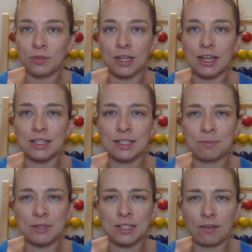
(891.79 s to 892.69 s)
and it's
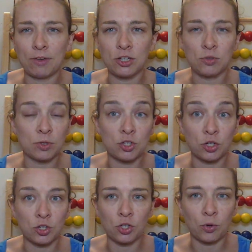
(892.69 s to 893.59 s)
specific to a
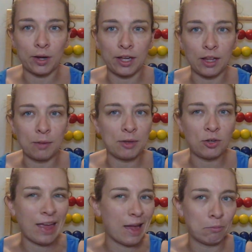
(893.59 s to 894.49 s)
certain curriculum, and you
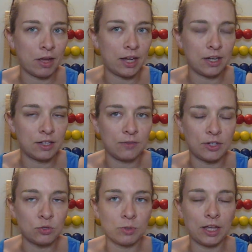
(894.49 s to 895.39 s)
can't buy it
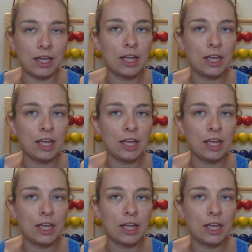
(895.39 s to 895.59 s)
individually.